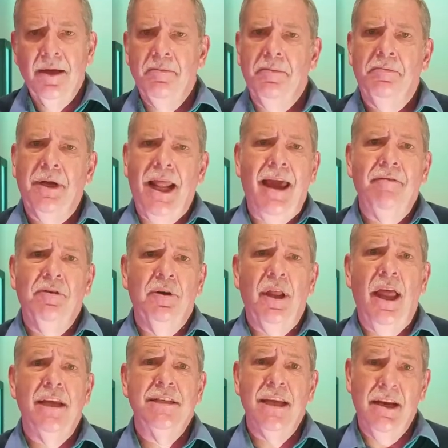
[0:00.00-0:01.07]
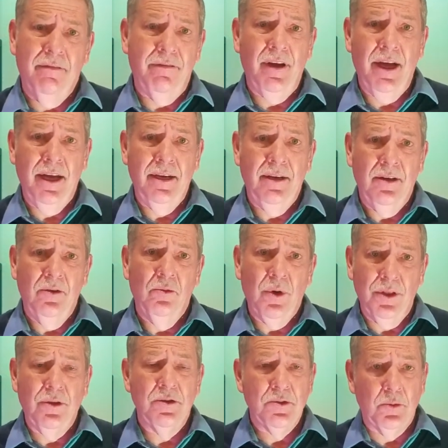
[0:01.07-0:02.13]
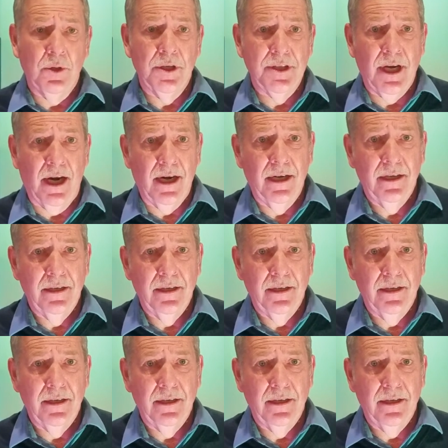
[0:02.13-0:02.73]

but I haven't really identified what those words are.